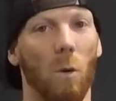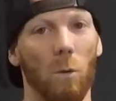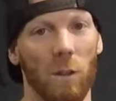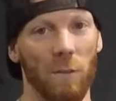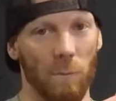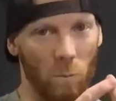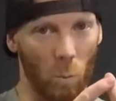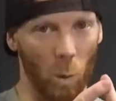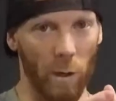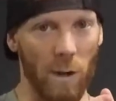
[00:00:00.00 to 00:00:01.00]
only
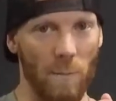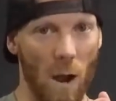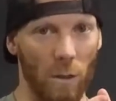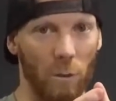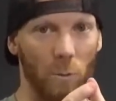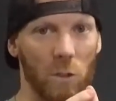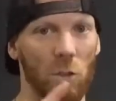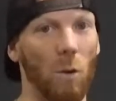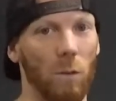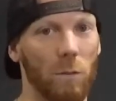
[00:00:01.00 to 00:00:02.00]
worried about the
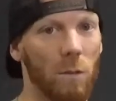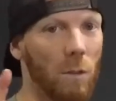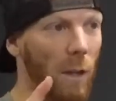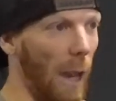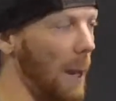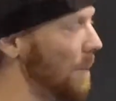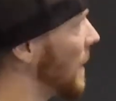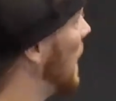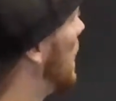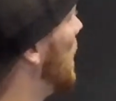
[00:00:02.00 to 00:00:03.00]
result, okay?
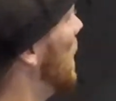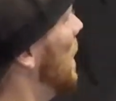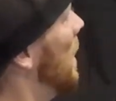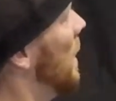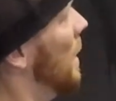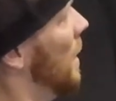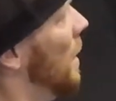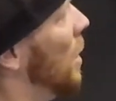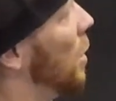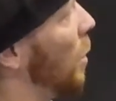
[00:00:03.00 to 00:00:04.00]

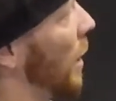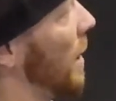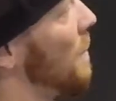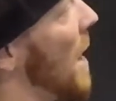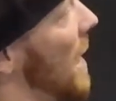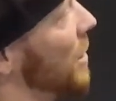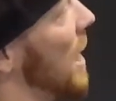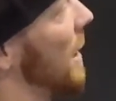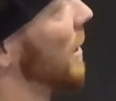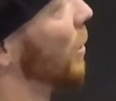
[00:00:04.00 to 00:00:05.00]
We're gonna
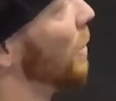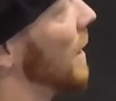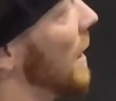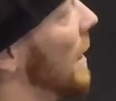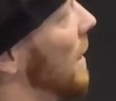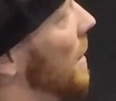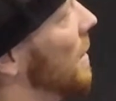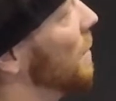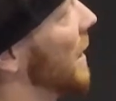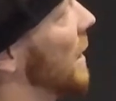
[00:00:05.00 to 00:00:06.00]
backtrack a little bit
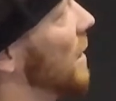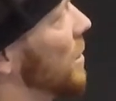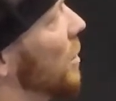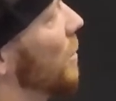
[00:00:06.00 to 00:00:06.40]
because the